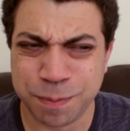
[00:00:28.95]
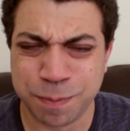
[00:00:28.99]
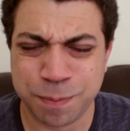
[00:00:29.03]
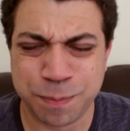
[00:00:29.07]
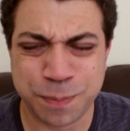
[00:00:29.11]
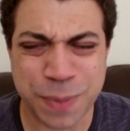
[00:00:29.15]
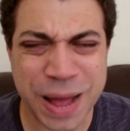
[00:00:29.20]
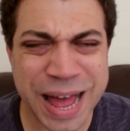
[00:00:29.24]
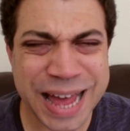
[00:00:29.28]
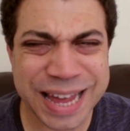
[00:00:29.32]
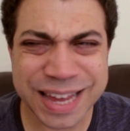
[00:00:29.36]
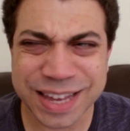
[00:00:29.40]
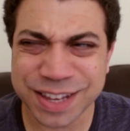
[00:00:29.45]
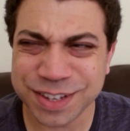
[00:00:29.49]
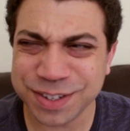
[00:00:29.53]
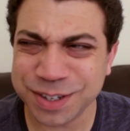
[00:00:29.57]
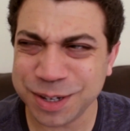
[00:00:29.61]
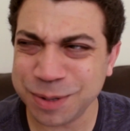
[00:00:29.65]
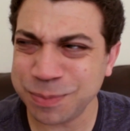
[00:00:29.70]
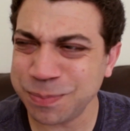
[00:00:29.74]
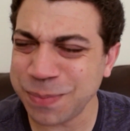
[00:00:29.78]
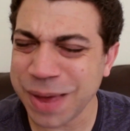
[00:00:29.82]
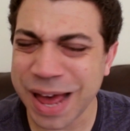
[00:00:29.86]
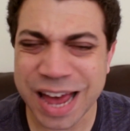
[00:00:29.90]
Bangers
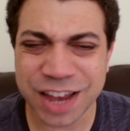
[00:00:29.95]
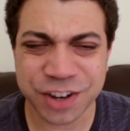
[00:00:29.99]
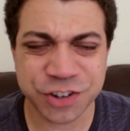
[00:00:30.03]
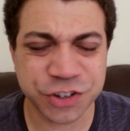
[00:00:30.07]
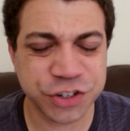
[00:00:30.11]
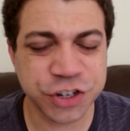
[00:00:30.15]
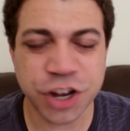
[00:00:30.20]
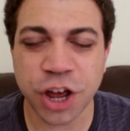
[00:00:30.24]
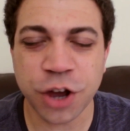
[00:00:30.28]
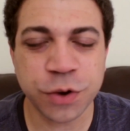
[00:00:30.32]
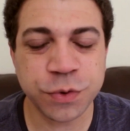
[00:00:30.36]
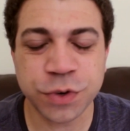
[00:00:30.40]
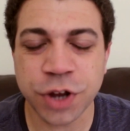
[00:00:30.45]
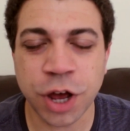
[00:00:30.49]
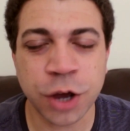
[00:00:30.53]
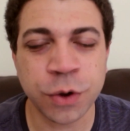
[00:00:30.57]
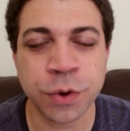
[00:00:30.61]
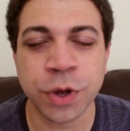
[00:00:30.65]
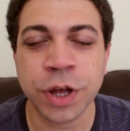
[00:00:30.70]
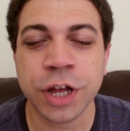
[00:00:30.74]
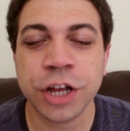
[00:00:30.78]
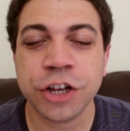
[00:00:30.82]
and mash? No,